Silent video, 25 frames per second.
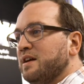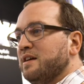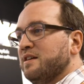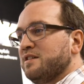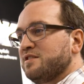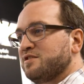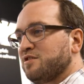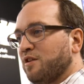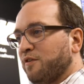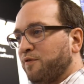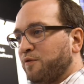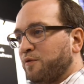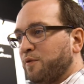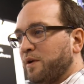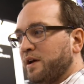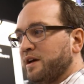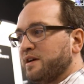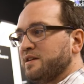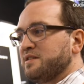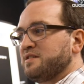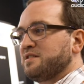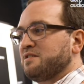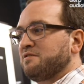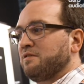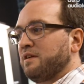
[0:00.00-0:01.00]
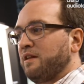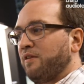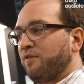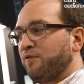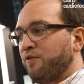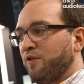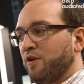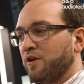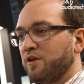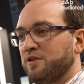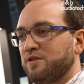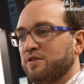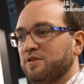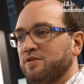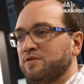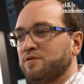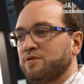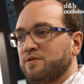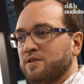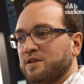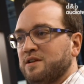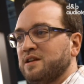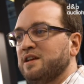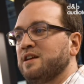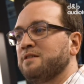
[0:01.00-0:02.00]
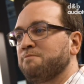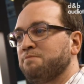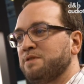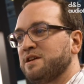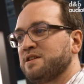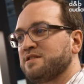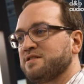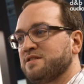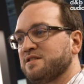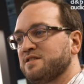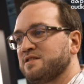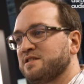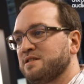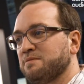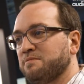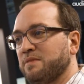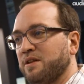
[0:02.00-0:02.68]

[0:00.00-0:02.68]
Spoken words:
software is transferred into the DNB system,